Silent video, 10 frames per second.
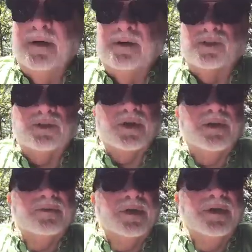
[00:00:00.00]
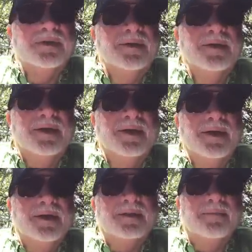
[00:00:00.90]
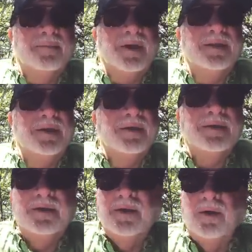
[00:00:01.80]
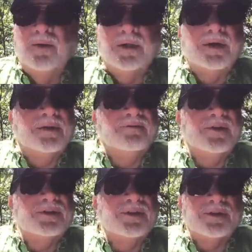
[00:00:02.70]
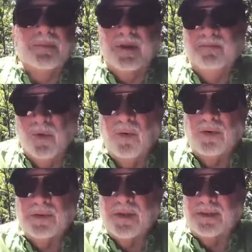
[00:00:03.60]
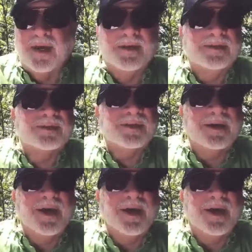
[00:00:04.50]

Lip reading: hysteria in the media only convinces me more that that is the